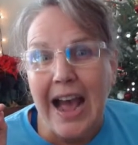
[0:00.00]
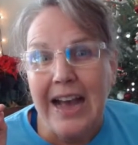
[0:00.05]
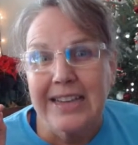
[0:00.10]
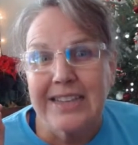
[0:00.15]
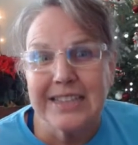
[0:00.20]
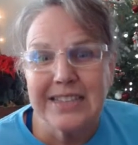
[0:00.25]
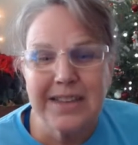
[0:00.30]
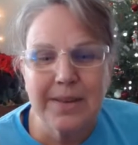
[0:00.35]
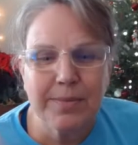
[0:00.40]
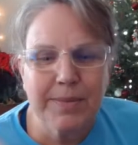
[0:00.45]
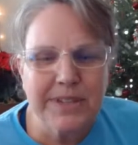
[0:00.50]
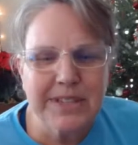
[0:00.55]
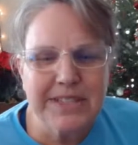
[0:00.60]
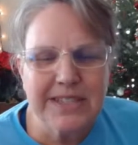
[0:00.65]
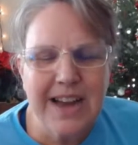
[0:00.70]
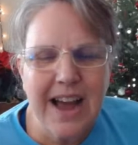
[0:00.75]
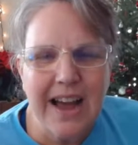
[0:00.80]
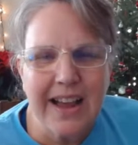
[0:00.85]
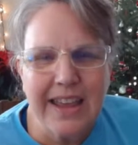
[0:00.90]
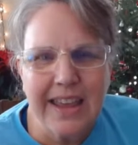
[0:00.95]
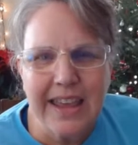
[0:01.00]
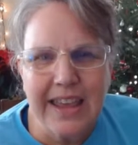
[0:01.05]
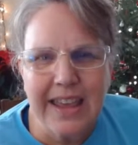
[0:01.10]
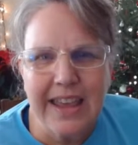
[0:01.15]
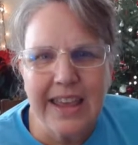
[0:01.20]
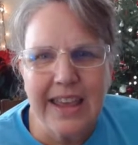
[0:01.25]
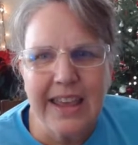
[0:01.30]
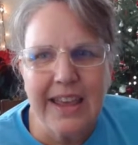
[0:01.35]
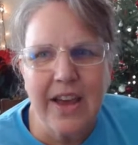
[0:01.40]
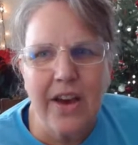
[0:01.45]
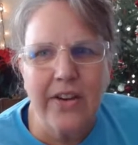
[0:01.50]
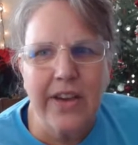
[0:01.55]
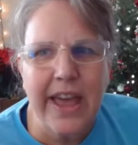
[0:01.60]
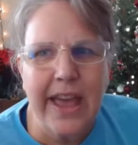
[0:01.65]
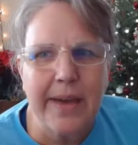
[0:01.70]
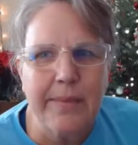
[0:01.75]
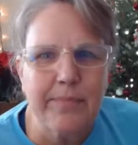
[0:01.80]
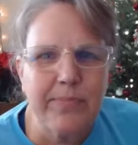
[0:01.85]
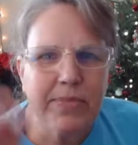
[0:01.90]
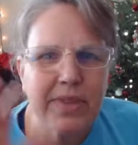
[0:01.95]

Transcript: Someone's knocking. Okay.